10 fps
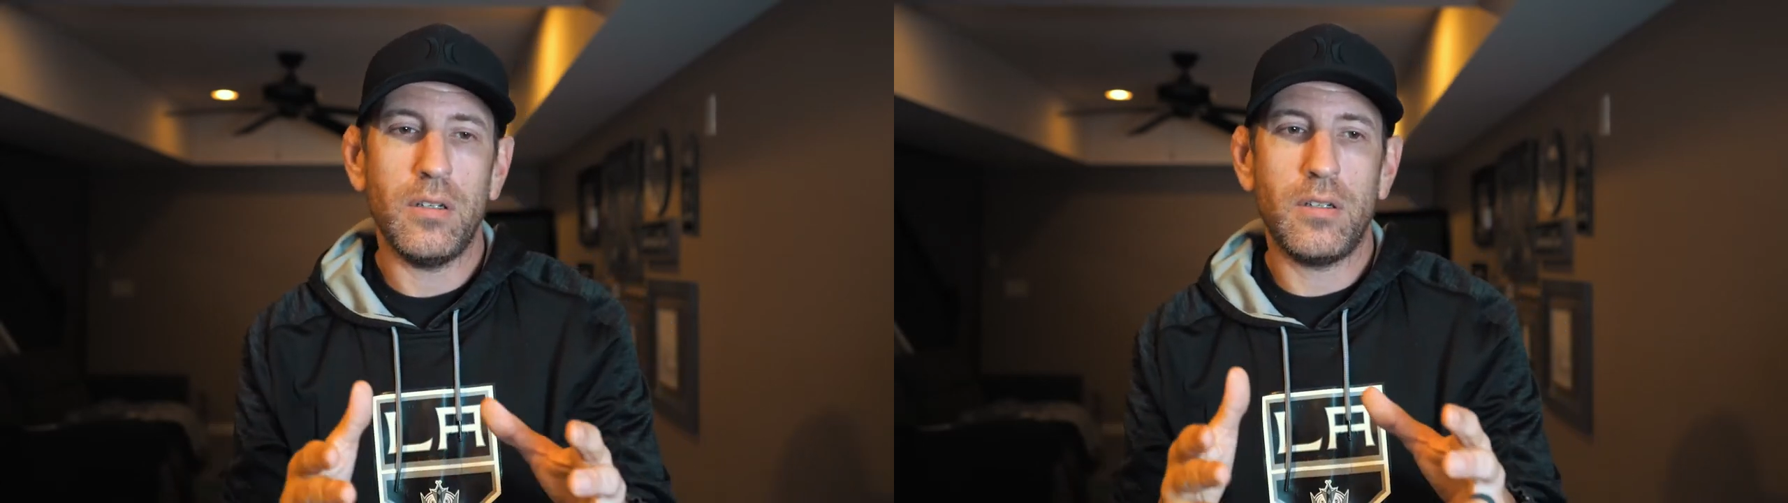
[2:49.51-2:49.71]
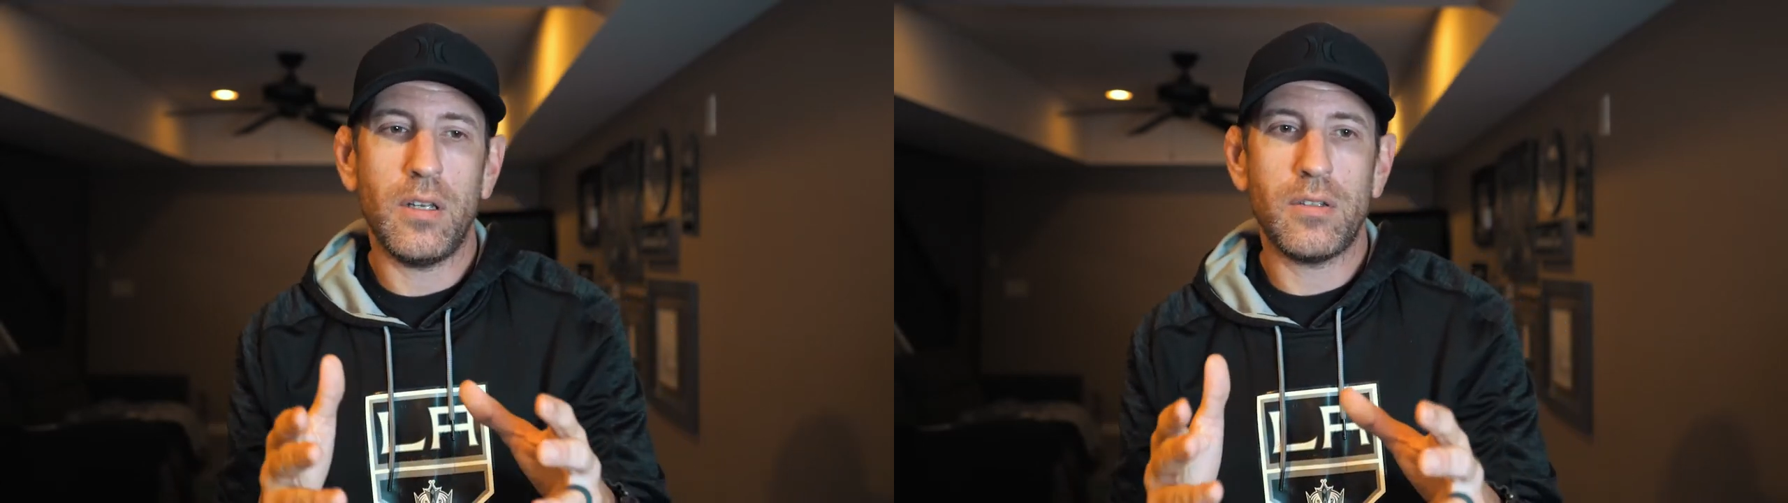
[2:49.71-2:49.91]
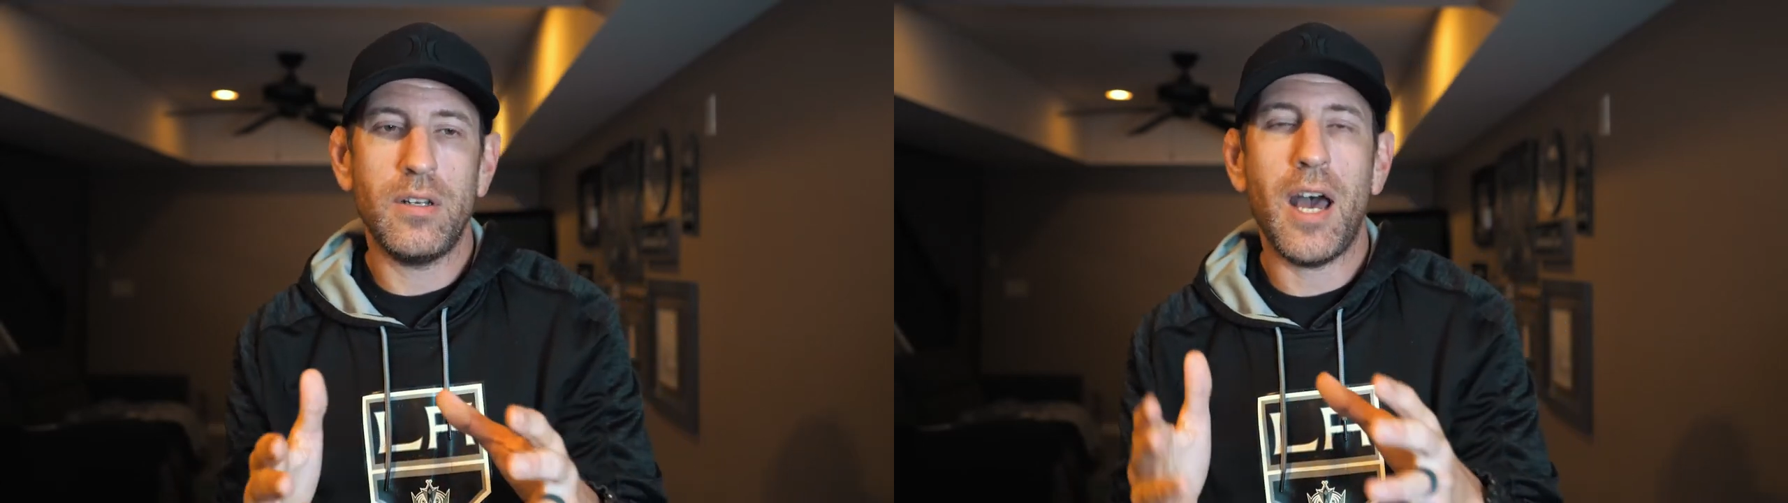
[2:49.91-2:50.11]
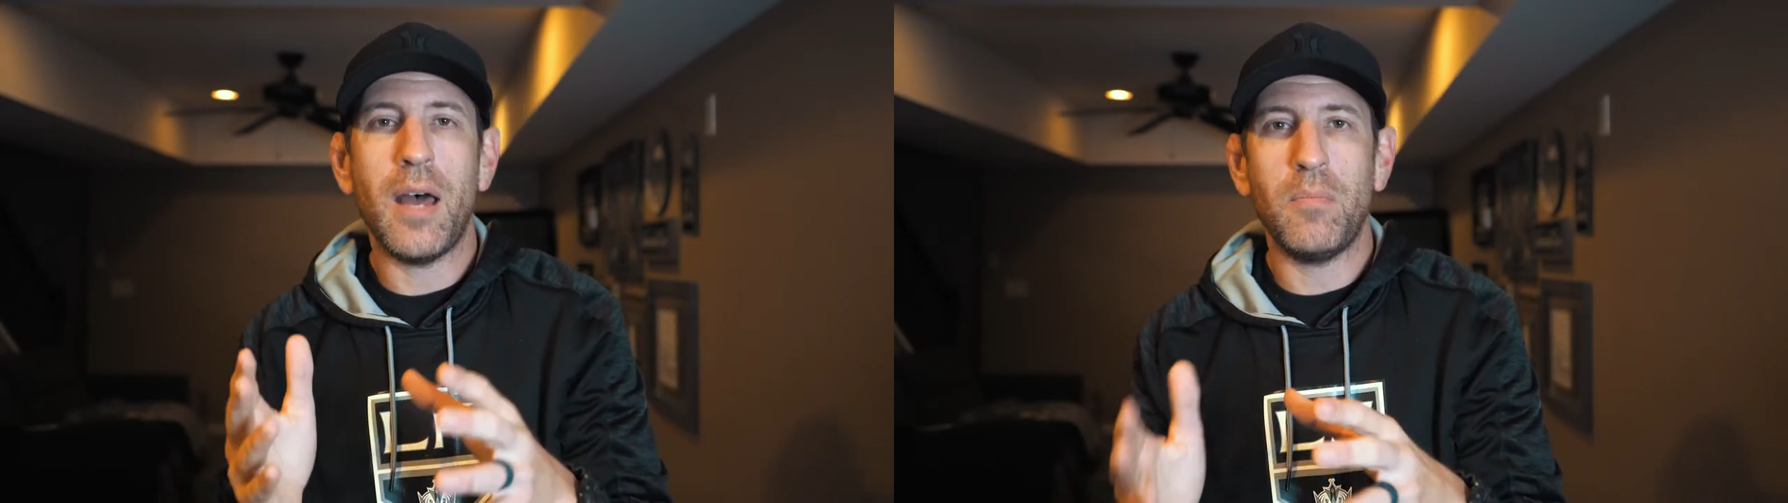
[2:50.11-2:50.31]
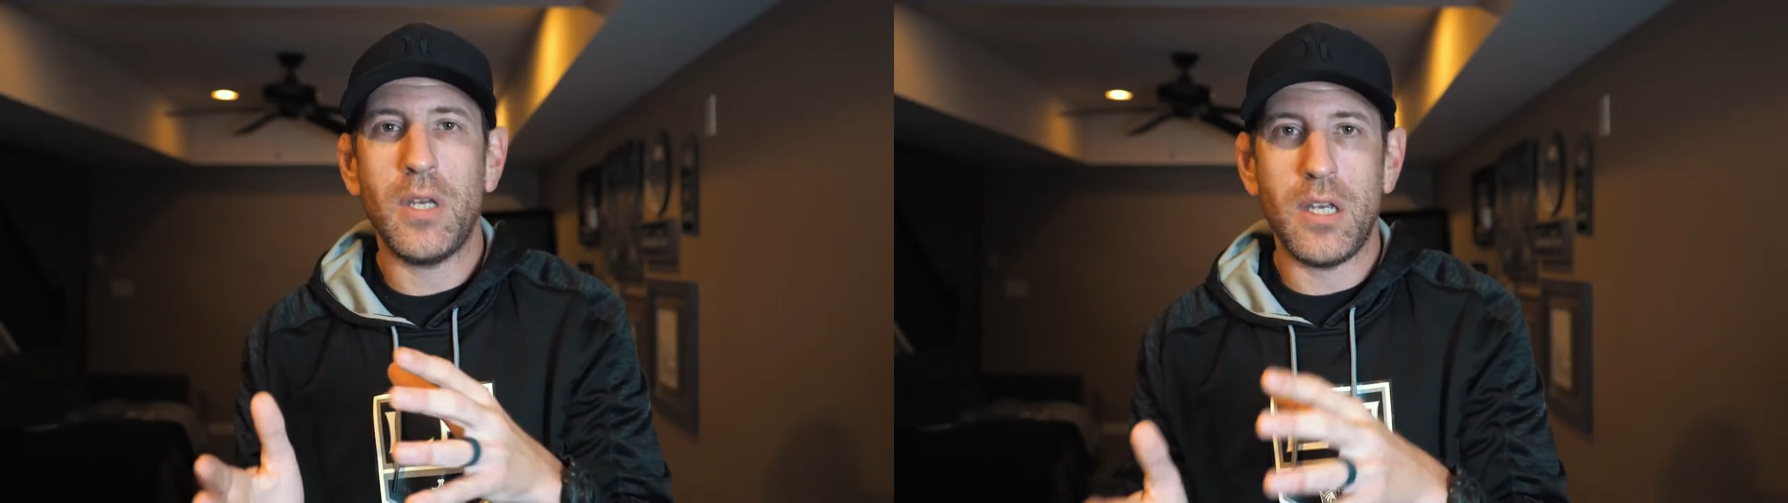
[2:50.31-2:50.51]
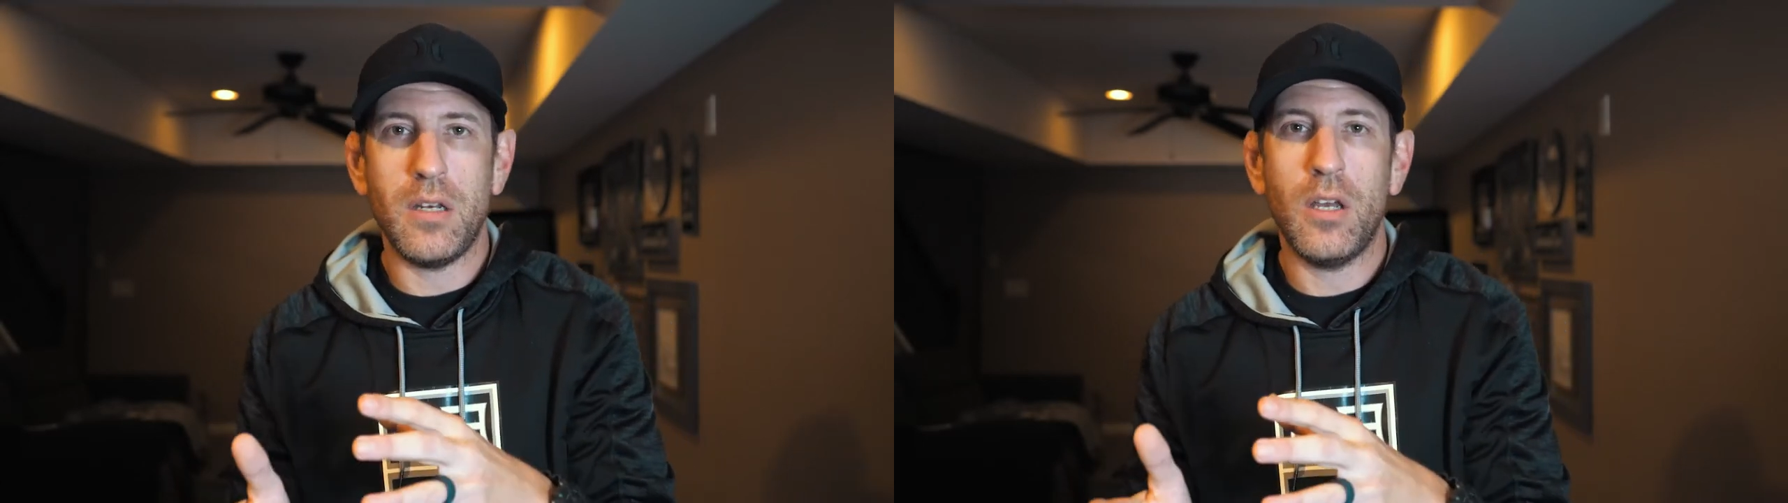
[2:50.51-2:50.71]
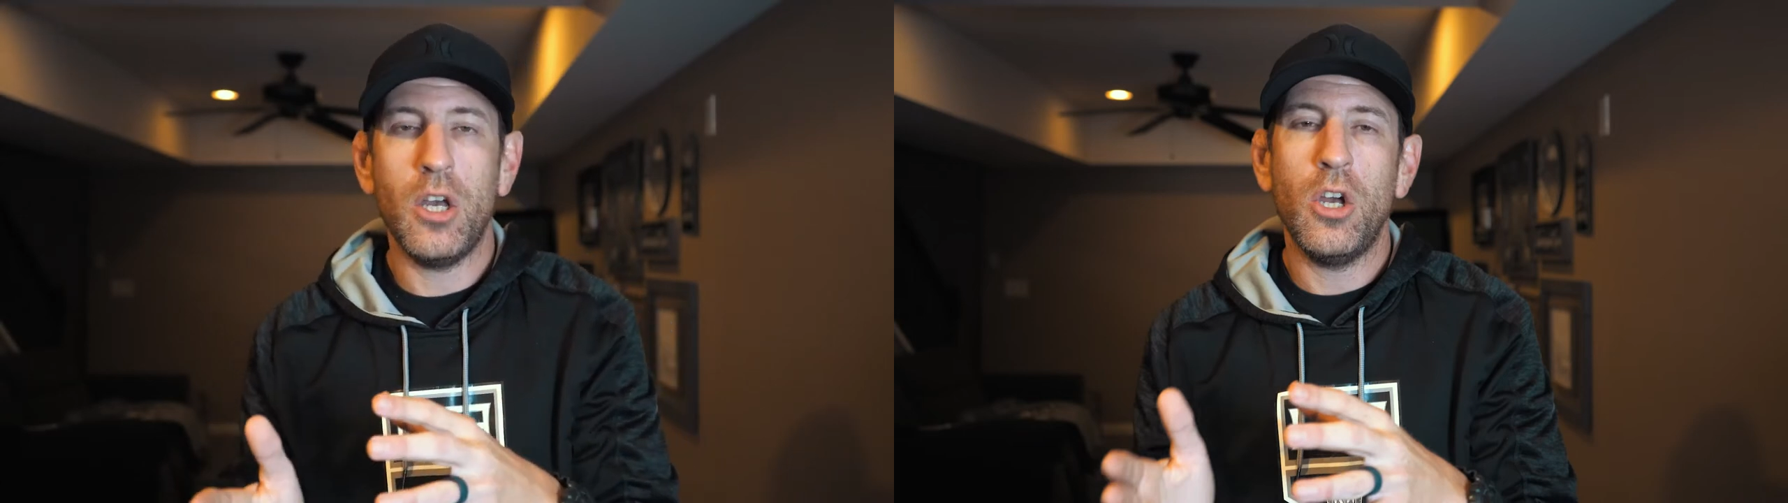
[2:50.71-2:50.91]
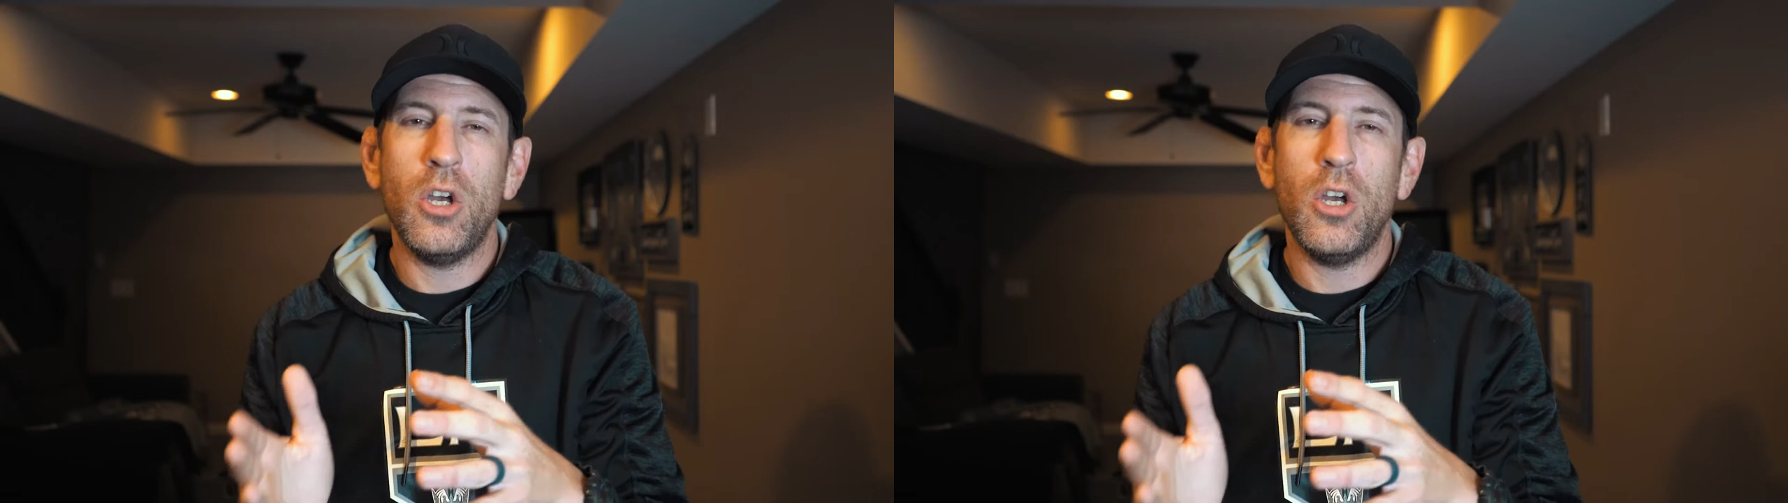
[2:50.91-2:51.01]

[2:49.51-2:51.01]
does not mean